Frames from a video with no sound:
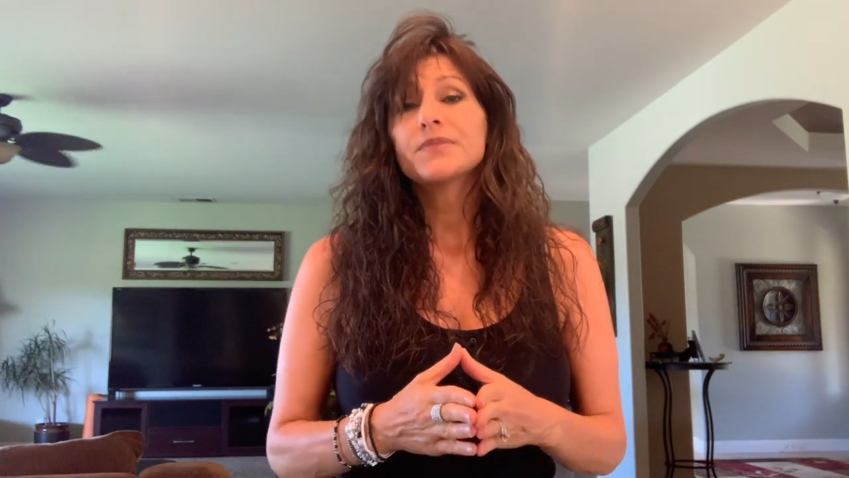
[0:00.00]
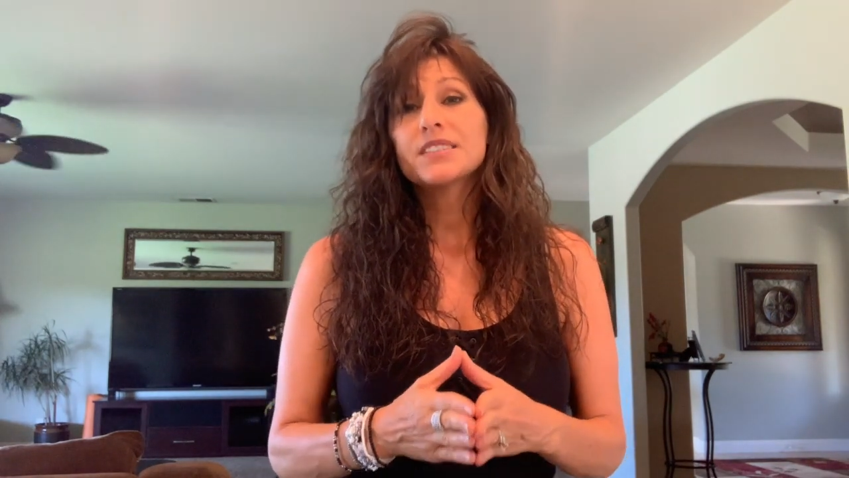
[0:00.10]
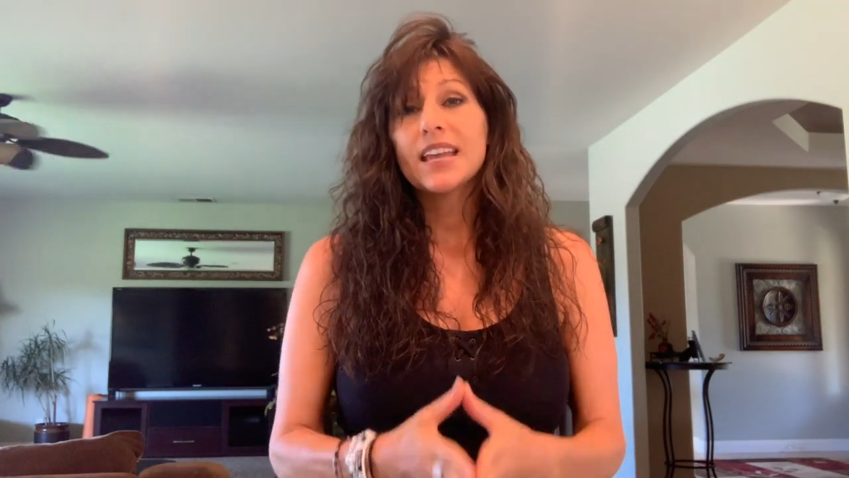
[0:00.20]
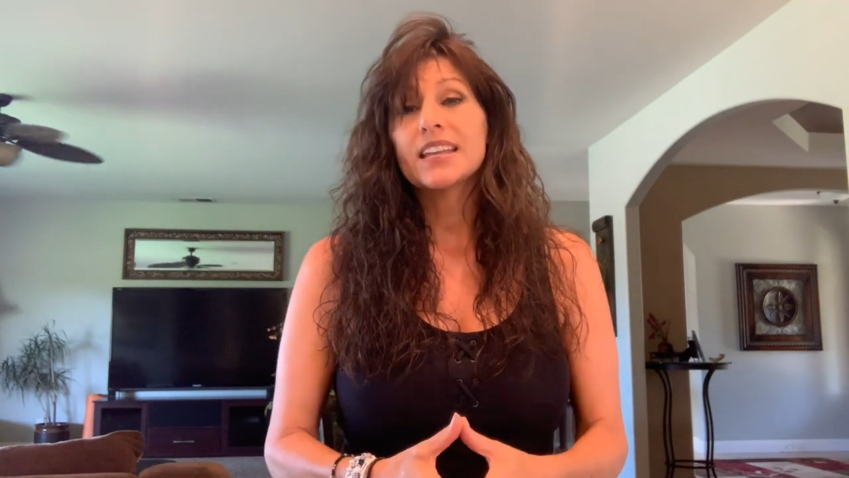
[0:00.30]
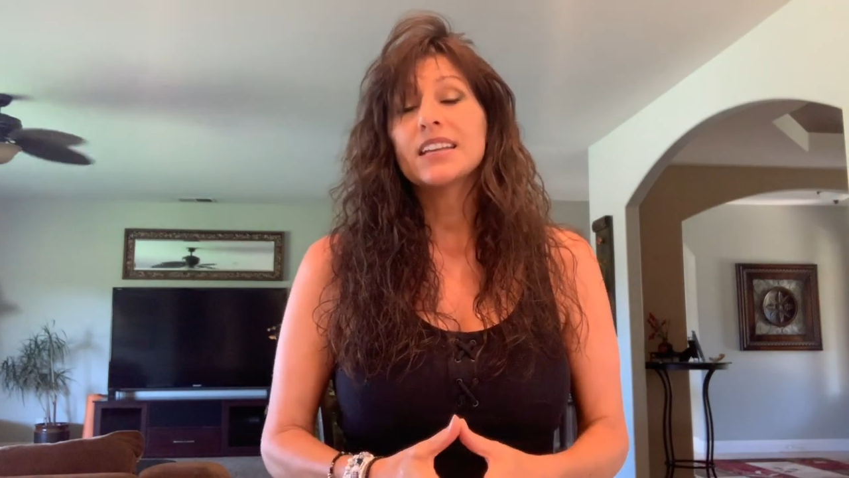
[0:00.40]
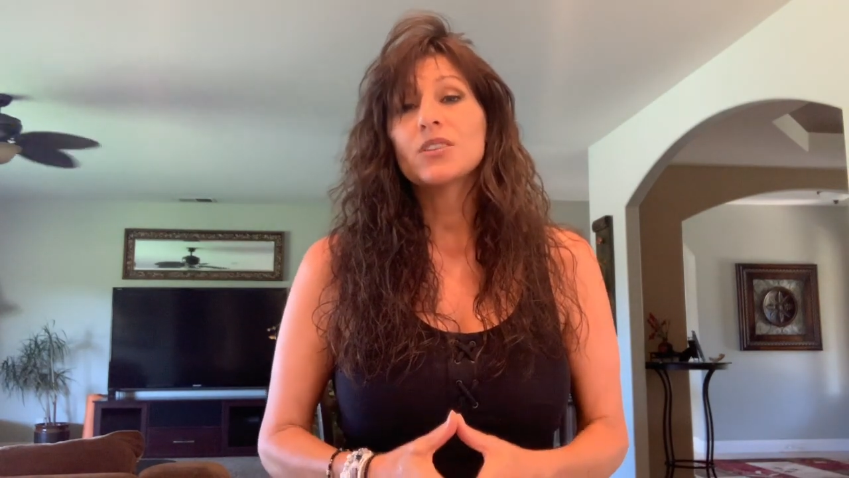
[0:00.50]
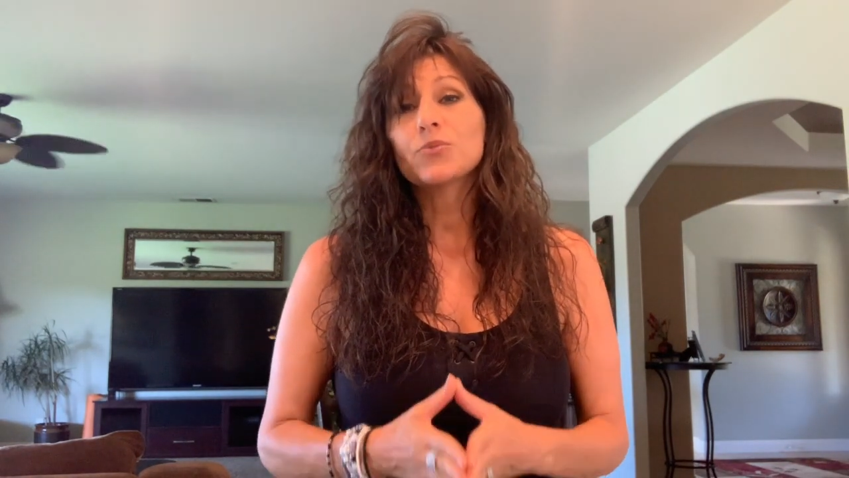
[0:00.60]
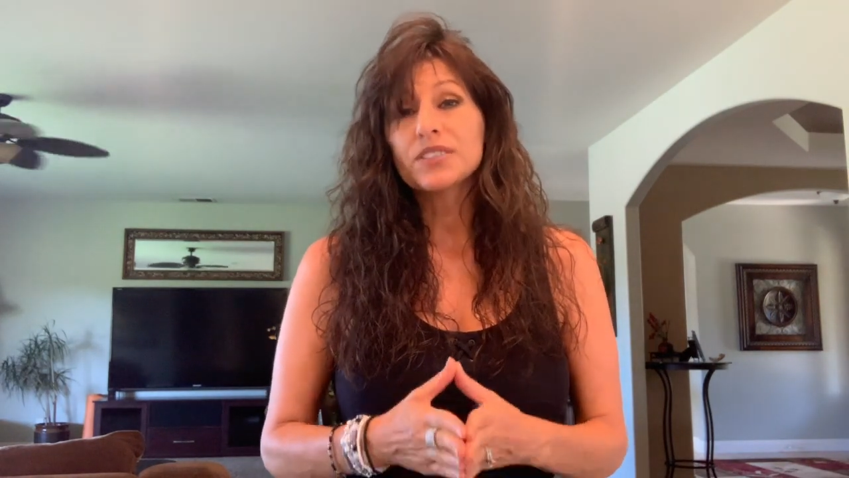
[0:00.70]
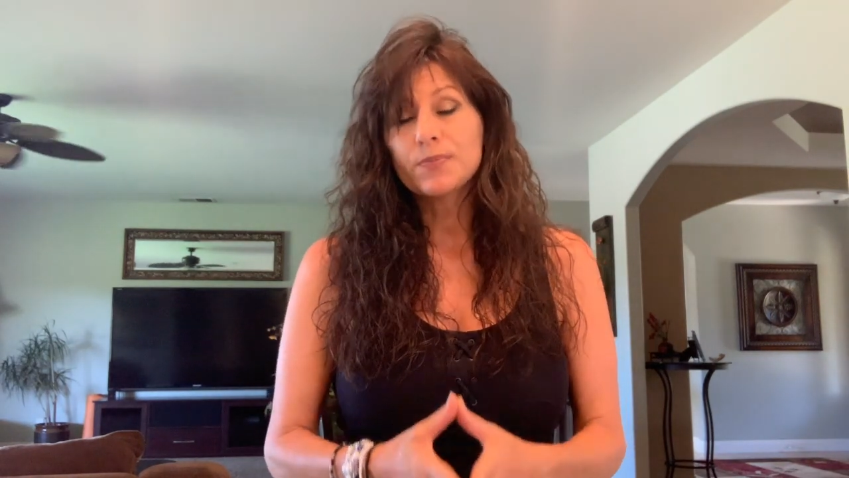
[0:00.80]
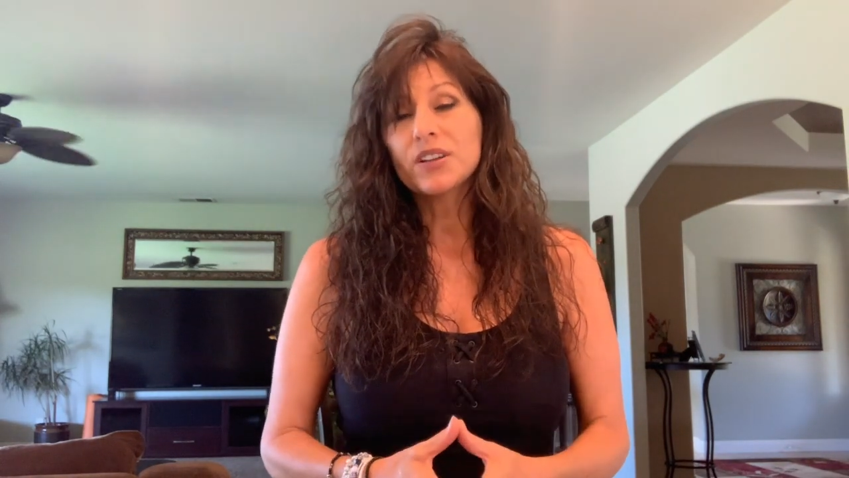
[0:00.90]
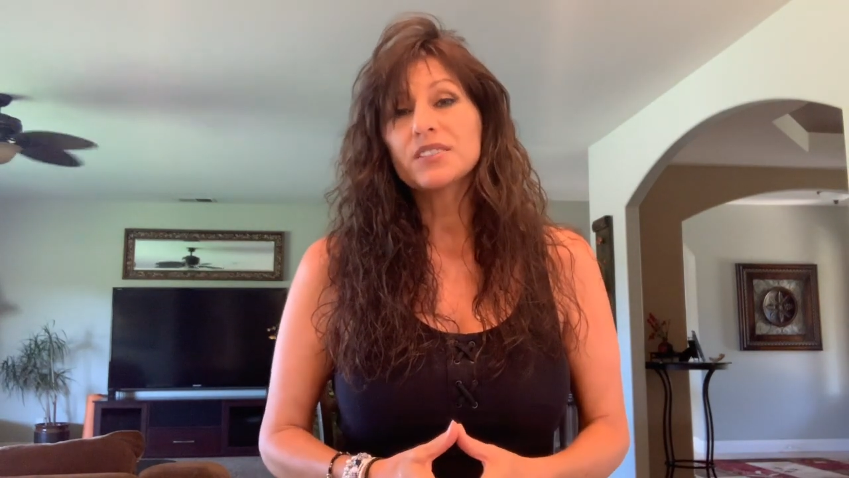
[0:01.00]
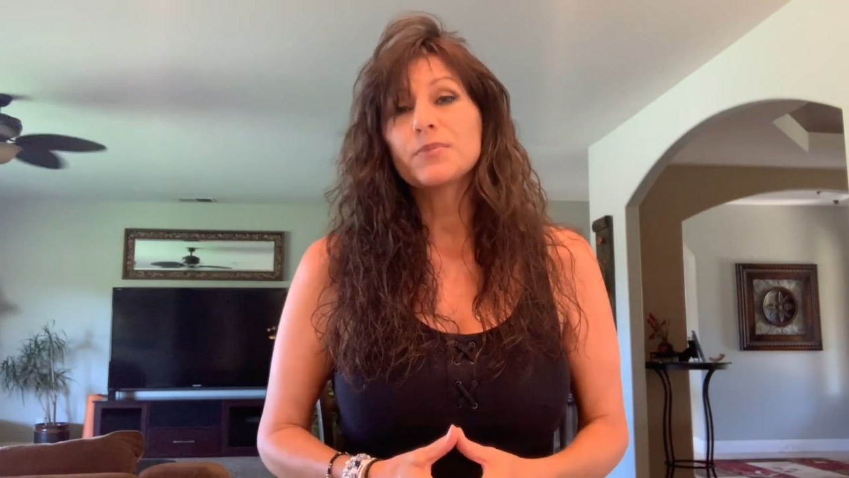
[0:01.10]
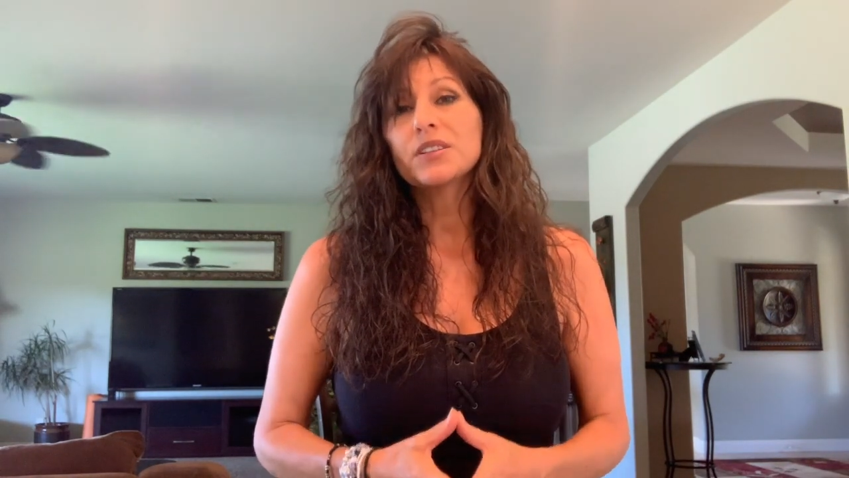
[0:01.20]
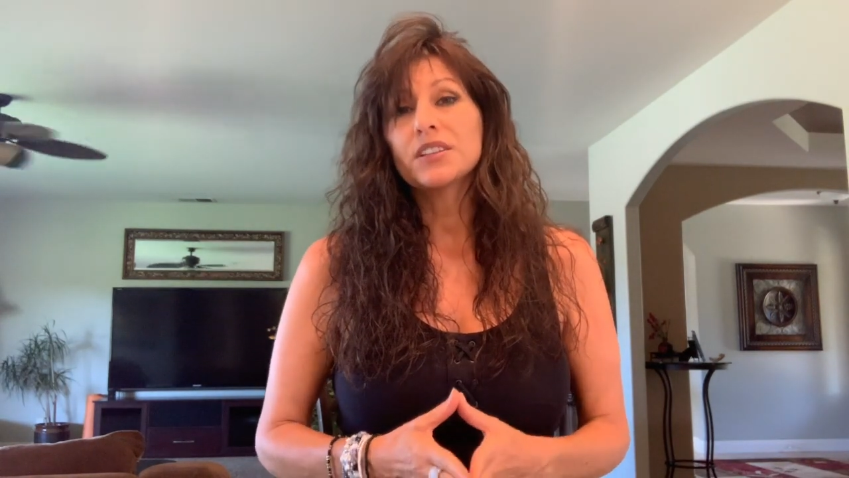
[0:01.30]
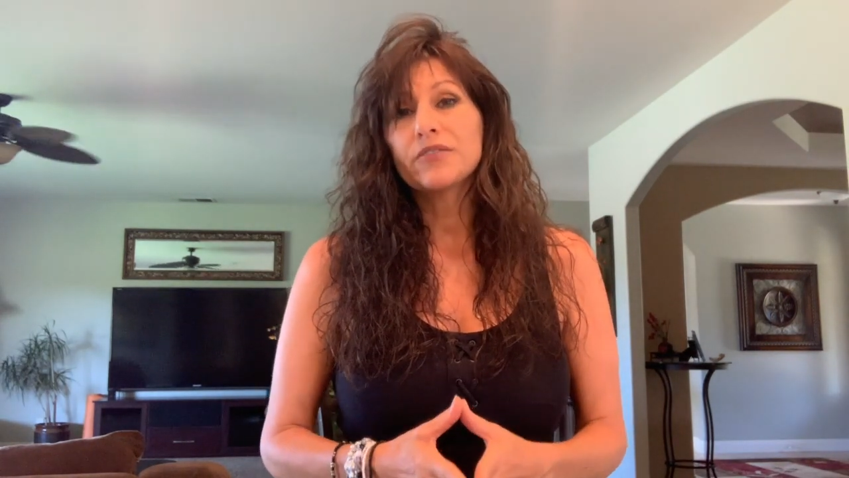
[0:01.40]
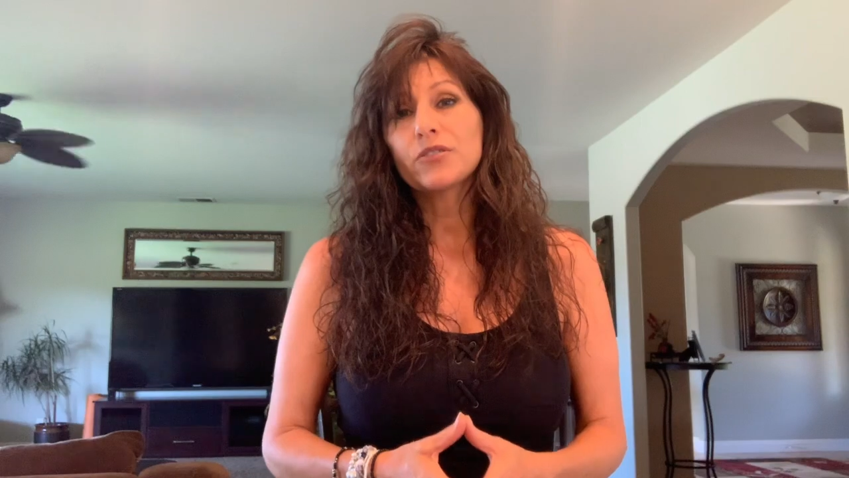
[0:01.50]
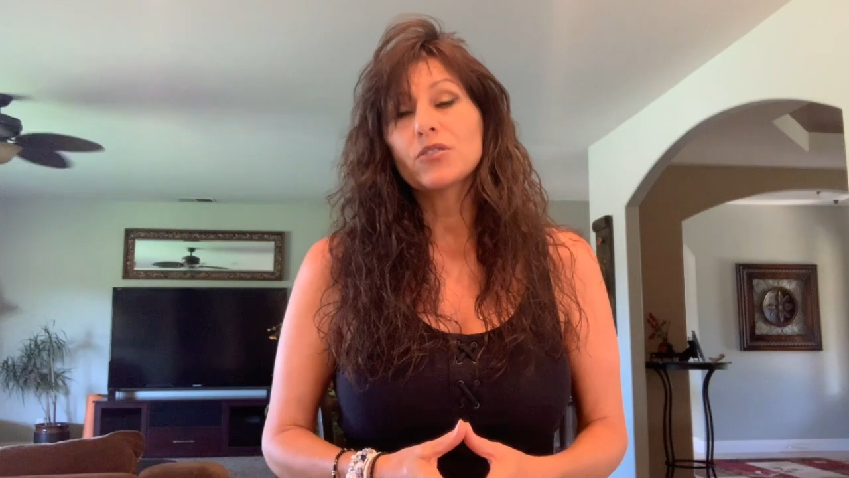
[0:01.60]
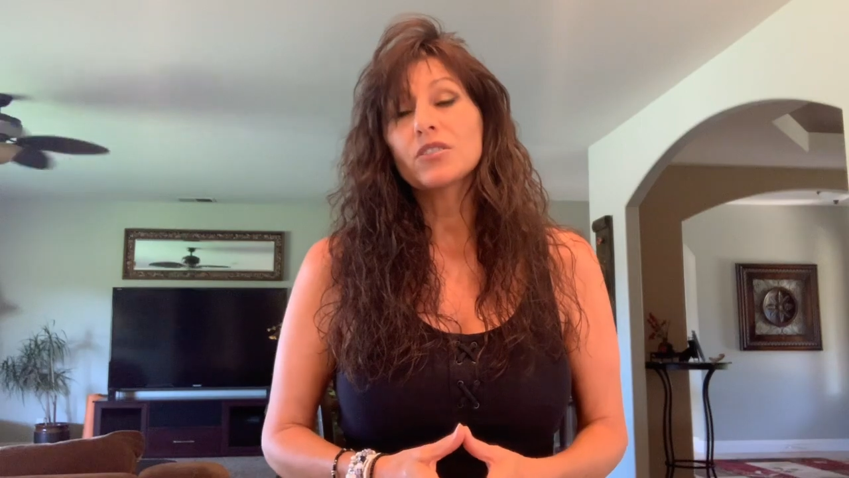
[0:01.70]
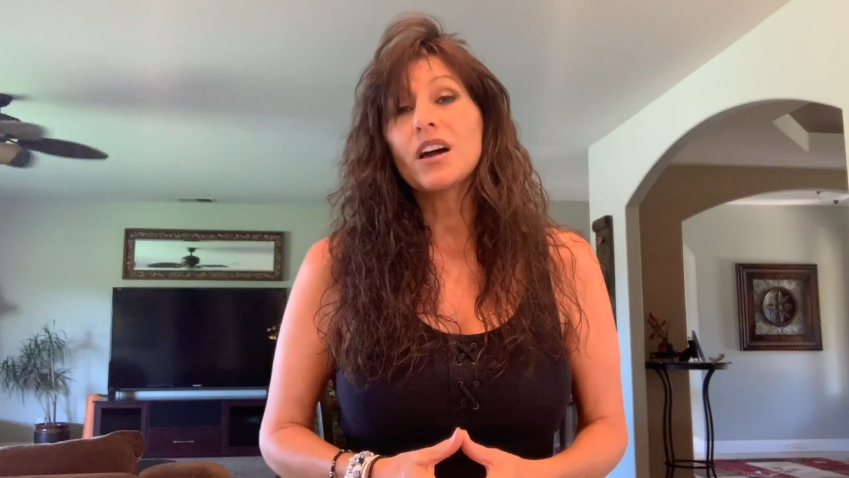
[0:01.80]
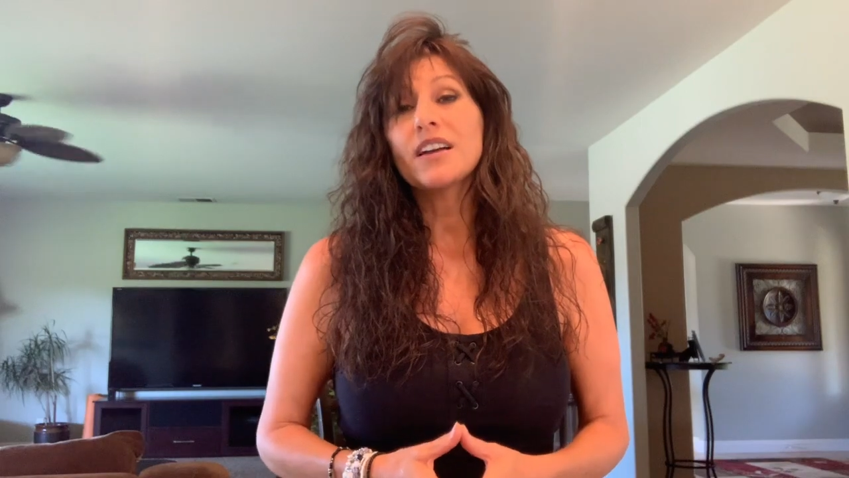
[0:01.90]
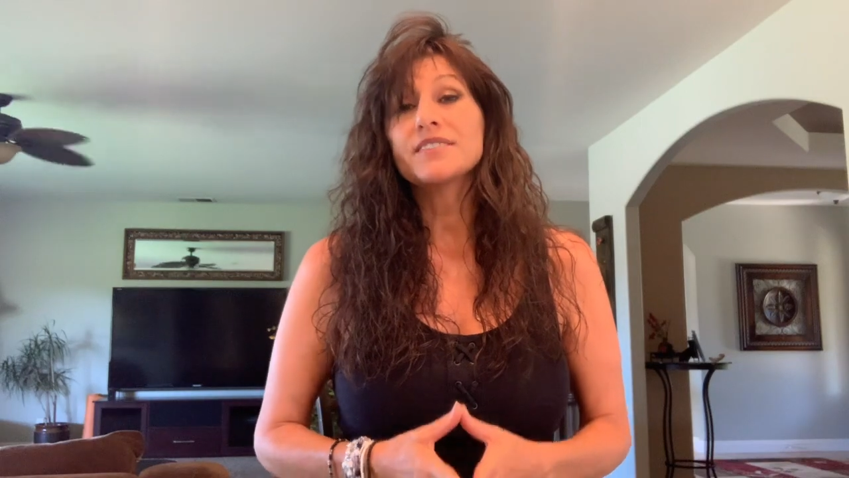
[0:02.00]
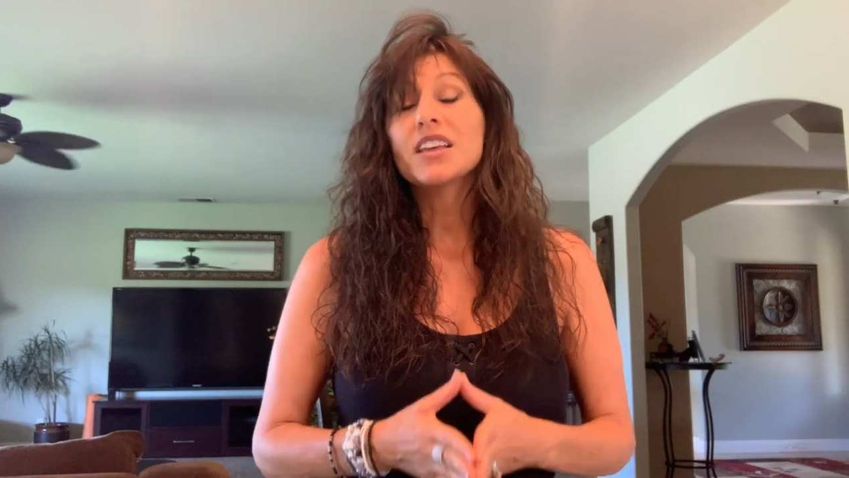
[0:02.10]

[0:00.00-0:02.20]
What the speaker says: taking responsibility for their lives,